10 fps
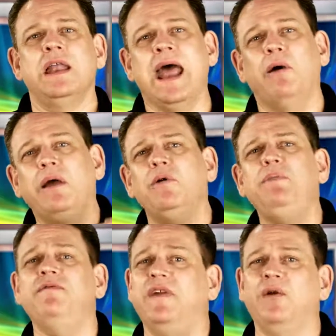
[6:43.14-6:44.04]
Now, it
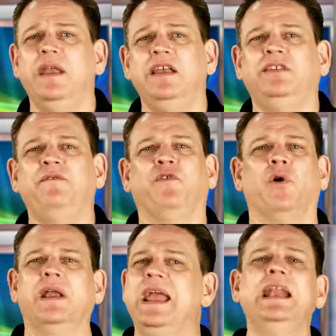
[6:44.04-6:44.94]
would be very easy
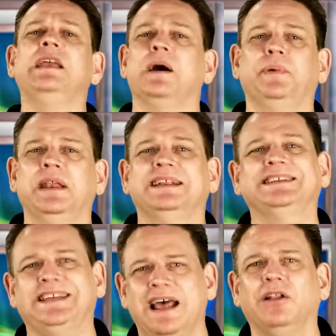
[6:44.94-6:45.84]
for any company to
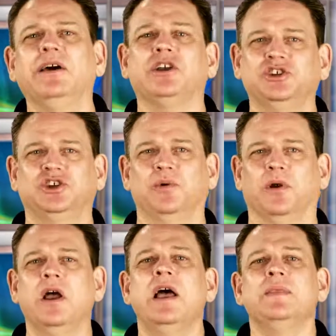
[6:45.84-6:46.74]
tell a
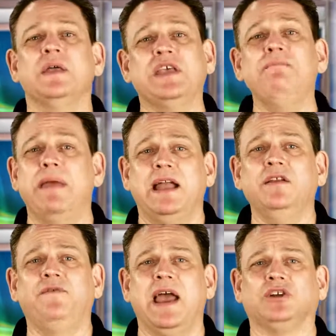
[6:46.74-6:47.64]
consumer that they
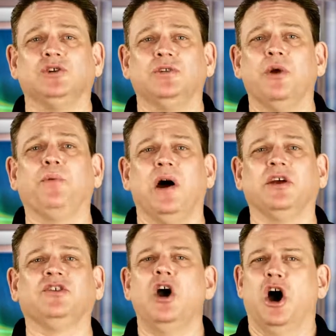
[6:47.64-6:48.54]
manufacture their
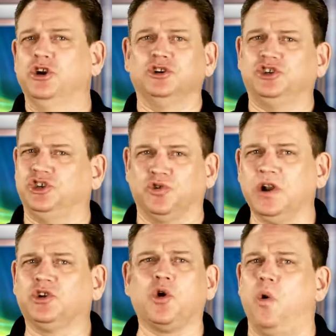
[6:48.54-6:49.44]
products under
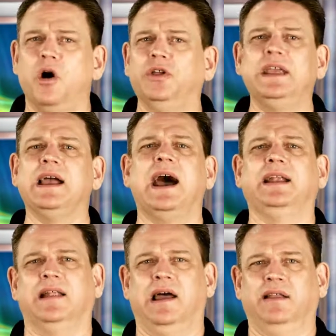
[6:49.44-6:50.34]
strict quality
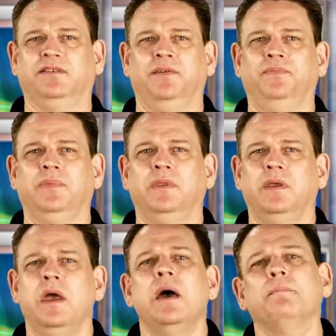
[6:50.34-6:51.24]
guidelines.
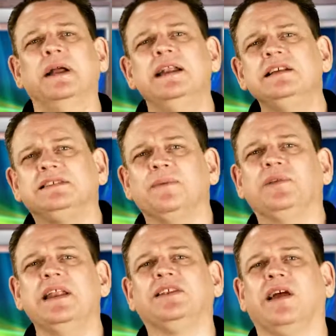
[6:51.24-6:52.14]
But it is
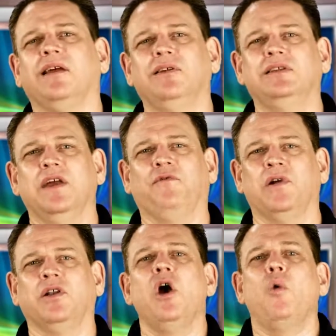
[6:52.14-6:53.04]
something entirely
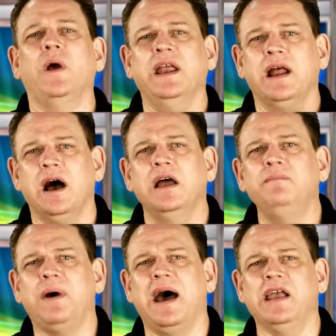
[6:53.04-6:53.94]
different when an
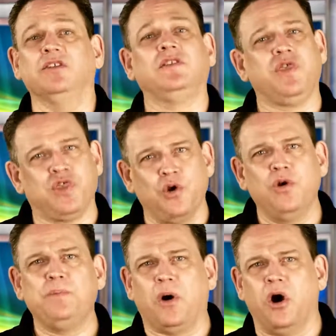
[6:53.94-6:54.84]
unbiased
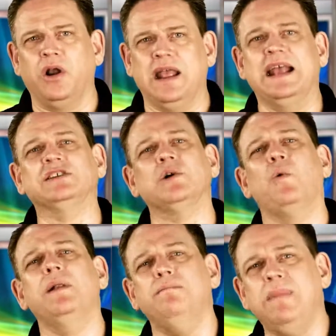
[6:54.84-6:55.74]
third party is the
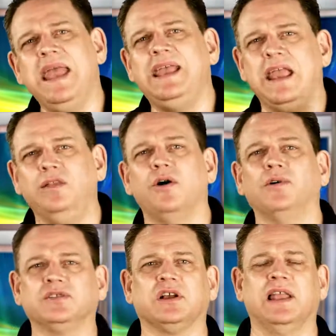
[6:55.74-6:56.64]
one making
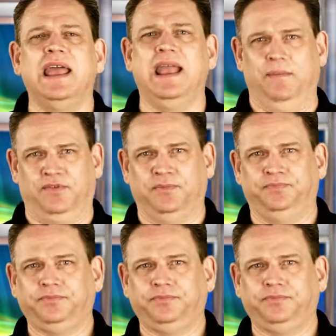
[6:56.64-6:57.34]
those claims.